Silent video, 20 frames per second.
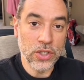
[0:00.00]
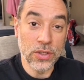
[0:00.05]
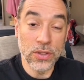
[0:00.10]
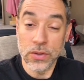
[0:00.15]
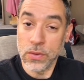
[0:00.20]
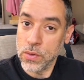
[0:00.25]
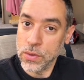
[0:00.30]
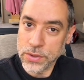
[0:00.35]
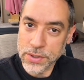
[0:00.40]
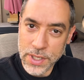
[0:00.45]

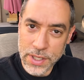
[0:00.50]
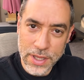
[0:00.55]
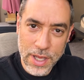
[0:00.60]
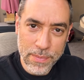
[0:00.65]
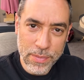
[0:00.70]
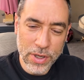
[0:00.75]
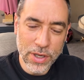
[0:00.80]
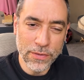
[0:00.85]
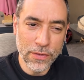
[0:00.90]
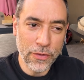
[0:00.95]
Nicole's not
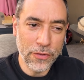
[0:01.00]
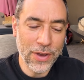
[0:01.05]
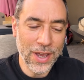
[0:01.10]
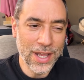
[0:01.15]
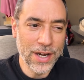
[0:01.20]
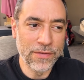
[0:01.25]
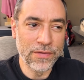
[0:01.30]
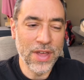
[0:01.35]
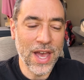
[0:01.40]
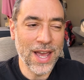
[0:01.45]
that big of a
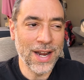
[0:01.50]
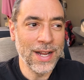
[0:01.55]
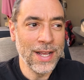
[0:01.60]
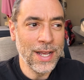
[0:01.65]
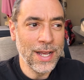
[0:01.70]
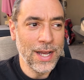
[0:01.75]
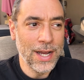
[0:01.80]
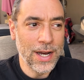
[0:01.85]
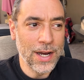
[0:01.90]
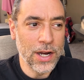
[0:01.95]
fan of that.
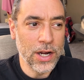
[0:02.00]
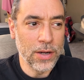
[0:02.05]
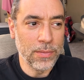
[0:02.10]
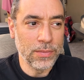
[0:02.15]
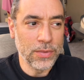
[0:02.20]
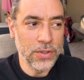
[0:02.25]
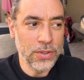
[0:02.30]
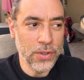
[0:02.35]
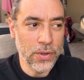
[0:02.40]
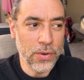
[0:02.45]

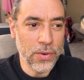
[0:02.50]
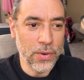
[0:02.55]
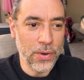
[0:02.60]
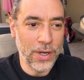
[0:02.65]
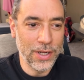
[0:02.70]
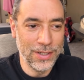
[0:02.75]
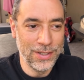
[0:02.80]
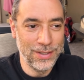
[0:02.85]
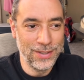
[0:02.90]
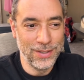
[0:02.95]
So
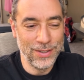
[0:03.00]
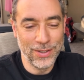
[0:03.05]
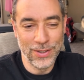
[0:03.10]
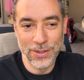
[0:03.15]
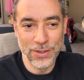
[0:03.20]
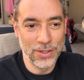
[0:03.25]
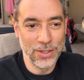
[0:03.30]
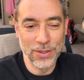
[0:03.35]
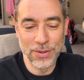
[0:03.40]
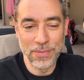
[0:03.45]

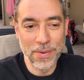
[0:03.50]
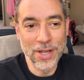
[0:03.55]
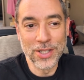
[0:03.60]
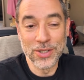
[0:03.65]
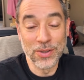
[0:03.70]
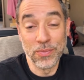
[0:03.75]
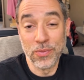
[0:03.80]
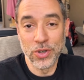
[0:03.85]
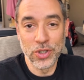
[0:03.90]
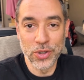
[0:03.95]
it just depends
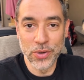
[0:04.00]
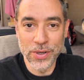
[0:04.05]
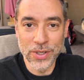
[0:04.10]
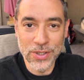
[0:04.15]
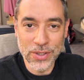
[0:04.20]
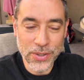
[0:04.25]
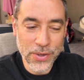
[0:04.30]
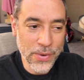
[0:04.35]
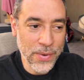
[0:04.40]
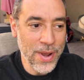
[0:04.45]
on what you're
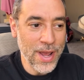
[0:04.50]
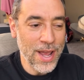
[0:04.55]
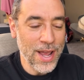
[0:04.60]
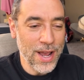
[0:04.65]
into.